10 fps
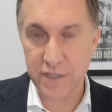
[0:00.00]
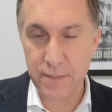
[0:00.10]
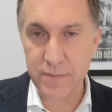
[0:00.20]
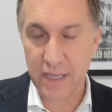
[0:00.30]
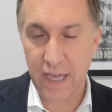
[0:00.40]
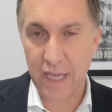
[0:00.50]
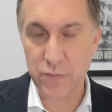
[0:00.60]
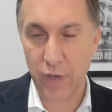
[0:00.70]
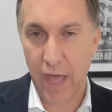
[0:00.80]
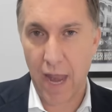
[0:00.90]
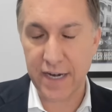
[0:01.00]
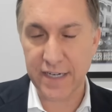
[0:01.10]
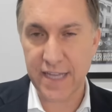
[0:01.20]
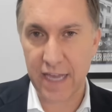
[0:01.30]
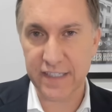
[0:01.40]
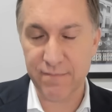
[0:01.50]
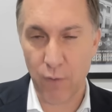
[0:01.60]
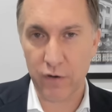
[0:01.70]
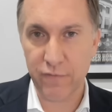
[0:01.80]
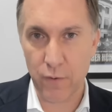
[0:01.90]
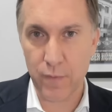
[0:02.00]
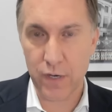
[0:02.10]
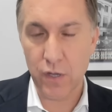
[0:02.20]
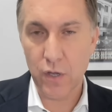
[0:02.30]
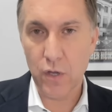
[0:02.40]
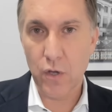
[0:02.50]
Simpson case, where you had a detective, Mark Fuhrman,